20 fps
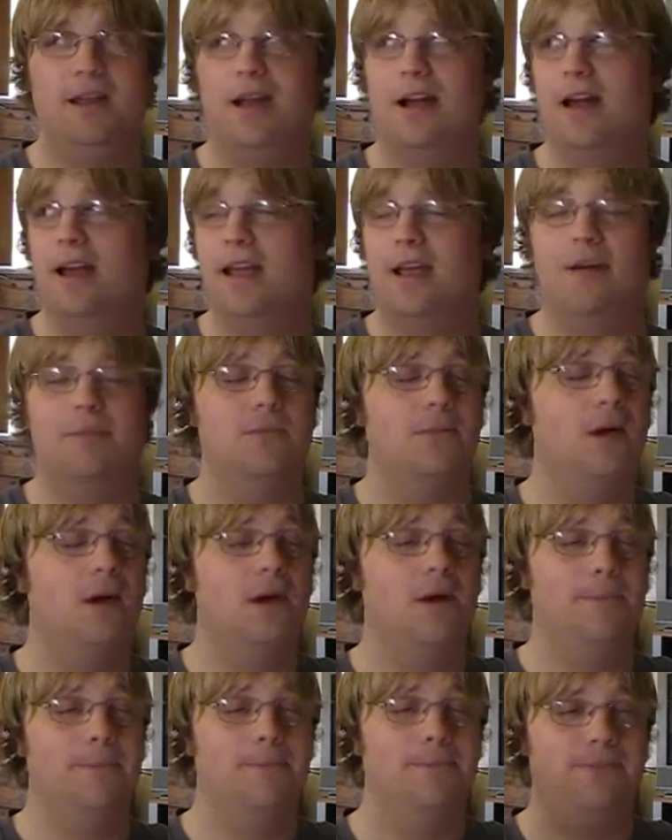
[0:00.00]
I
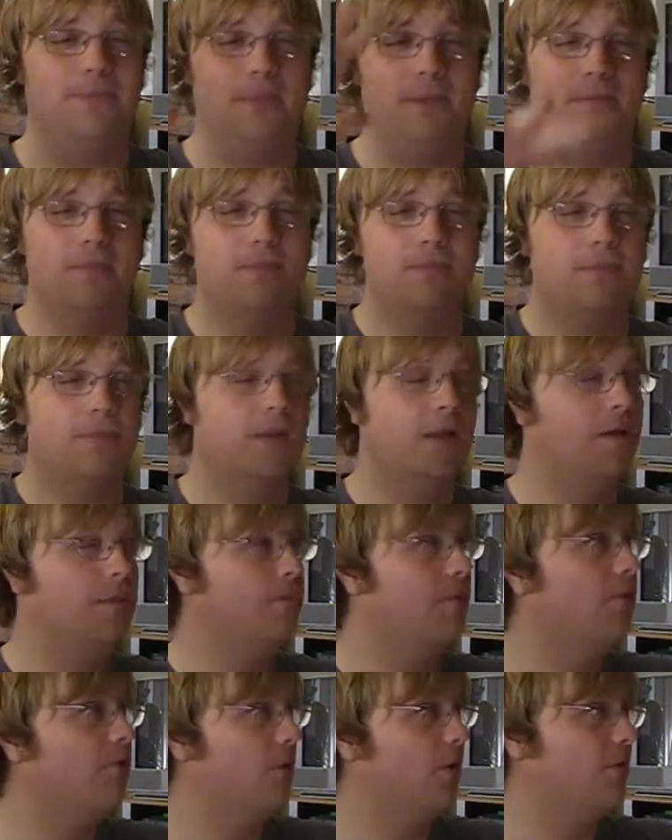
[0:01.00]
am.
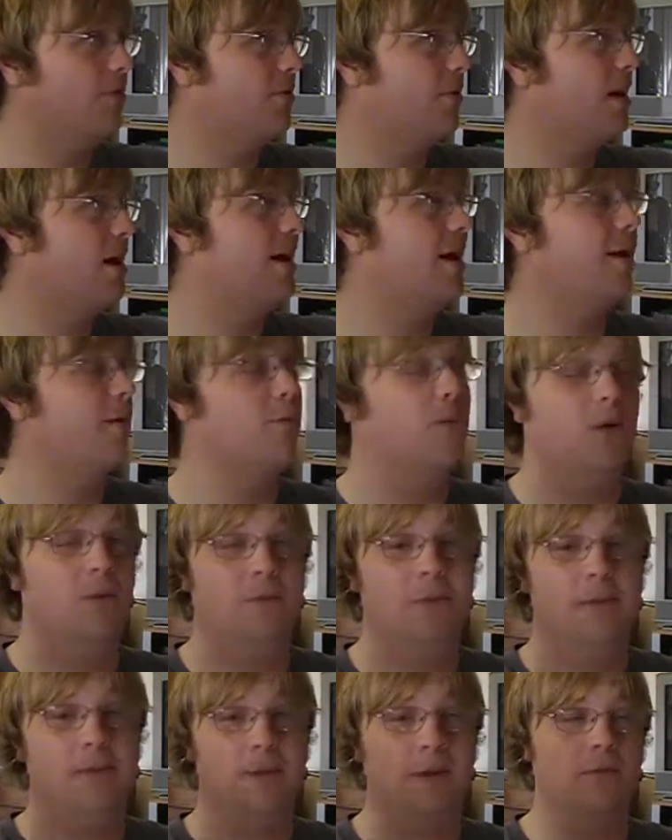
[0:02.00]
Before I forget, I will
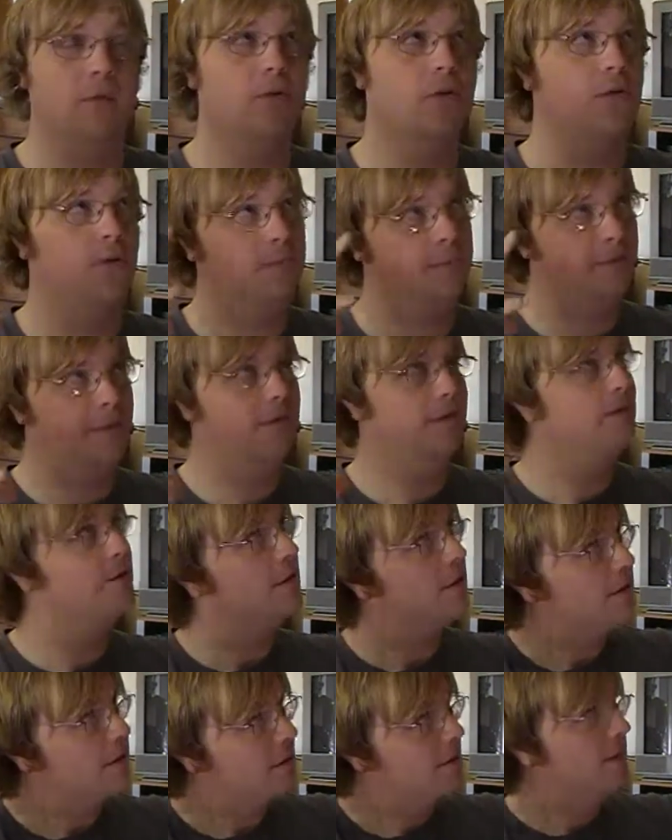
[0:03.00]
be in my room
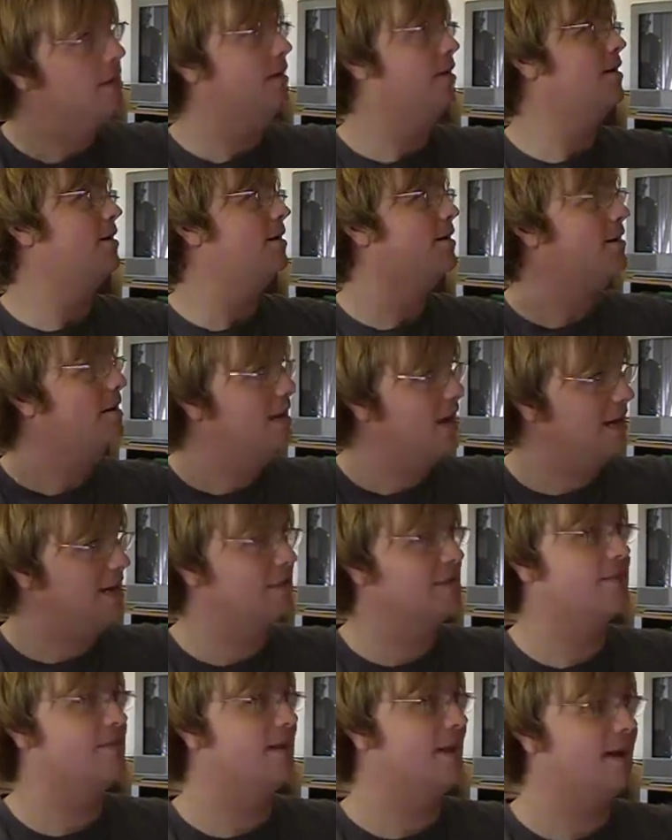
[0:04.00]

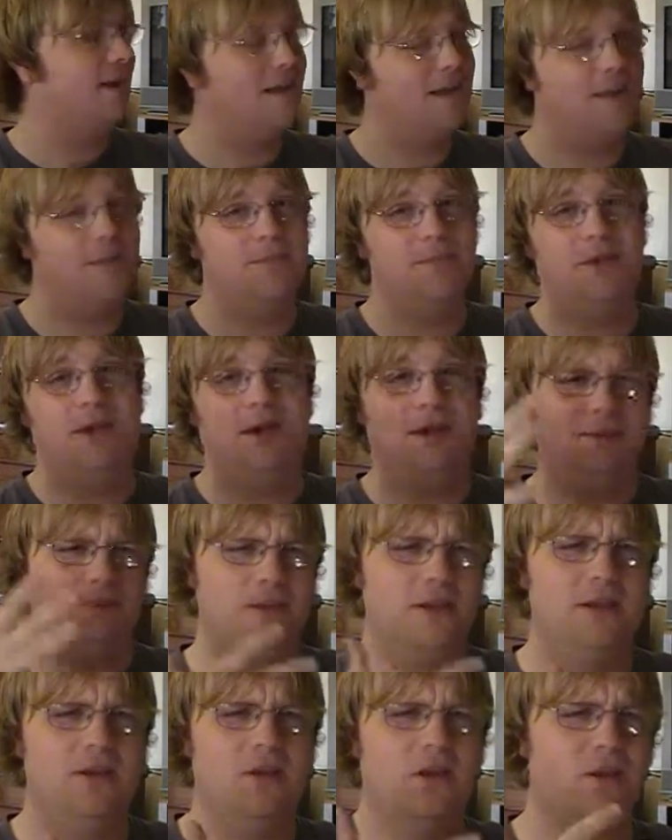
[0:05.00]
next time. I'm
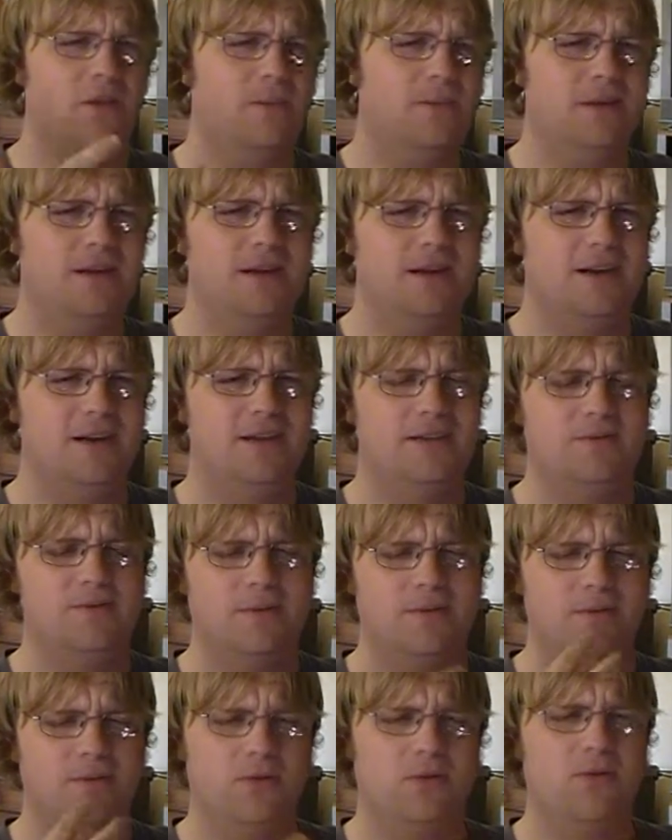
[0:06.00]
here because
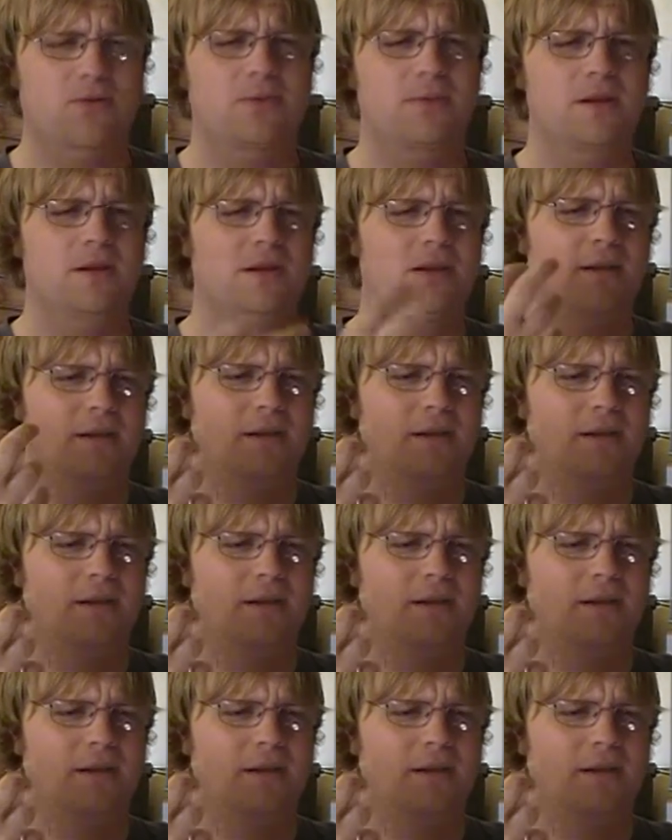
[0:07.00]
my room,